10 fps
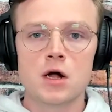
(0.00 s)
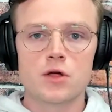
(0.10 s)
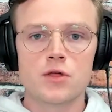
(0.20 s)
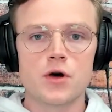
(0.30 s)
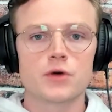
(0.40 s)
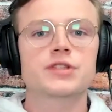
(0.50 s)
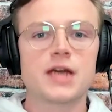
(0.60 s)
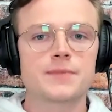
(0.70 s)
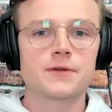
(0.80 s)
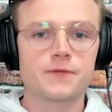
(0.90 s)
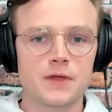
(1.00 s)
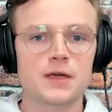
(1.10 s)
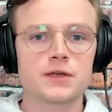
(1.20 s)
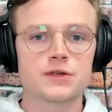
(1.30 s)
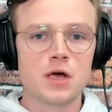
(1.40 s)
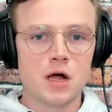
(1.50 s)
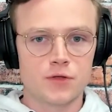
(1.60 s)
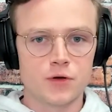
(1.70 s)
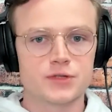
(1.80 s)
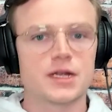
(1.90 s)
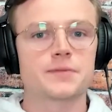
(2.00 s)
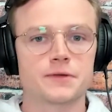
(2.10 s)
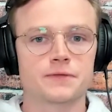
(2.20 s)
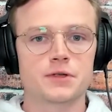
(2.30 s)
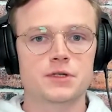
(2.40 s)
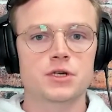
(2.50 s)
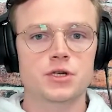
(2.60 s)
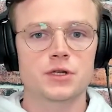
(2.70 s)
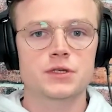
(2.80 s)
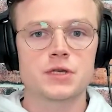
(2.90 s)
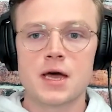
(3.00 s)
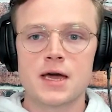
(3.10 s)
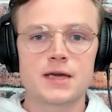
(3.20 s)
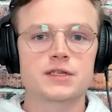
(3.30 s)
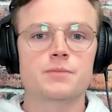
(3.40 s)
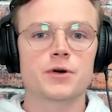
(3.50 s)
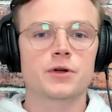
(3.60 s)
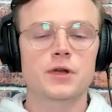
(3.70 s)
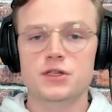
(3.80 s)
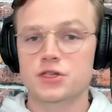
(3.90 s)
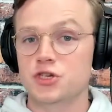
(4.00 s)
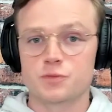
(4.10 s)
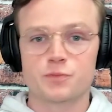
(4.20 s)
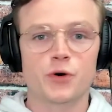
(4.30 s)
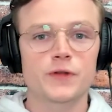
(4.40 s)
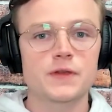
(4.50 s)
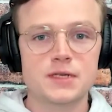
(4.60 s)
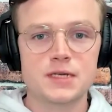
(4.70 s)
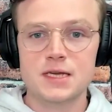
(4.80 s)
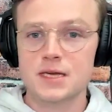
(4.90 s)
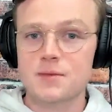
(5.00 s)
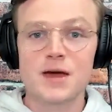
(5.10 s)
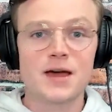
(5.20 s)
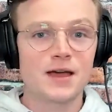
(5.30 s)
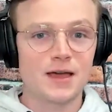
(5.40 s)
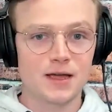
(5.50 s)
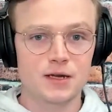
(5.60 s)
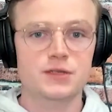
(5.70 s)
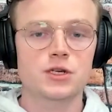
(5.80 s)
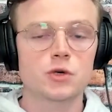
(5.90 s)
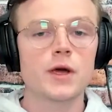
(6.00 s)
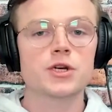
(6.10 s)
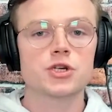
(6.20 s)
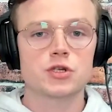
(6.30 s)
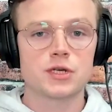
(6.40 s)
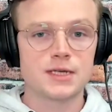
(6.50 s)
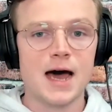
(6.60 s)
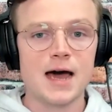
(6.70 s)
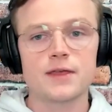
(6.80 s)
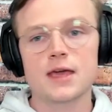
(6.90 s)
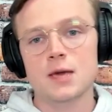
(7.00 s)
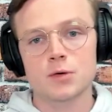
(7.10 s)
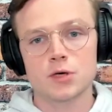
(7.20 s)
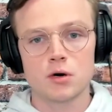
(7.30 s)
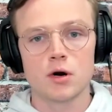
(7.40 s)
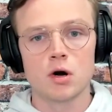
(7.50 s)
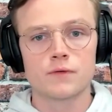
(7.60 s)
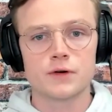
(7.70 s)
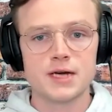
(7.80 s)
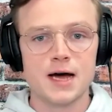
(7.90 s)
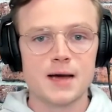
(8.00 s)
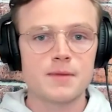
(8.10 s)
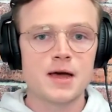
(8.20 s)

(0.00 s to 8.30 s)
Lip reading: Those types of things, those types of decisions, his ability to just put the team in a situation to tie the game and go to overtime,